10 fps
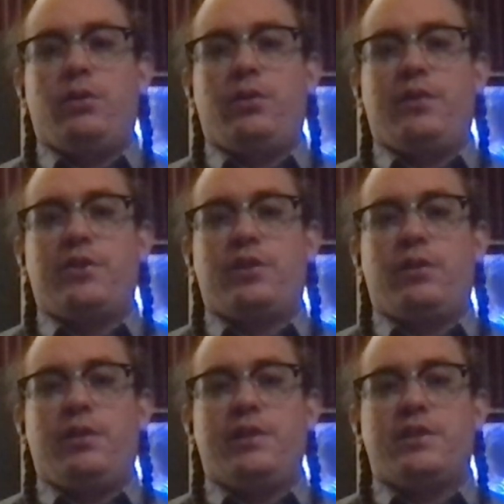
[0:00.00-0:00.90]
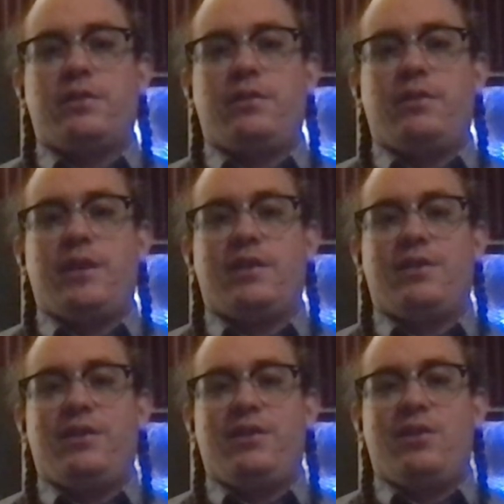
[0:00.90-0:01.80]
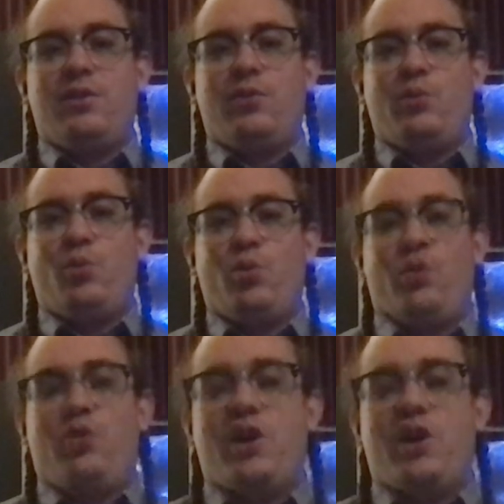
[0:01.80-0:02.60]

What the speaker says: that's on a list that, we're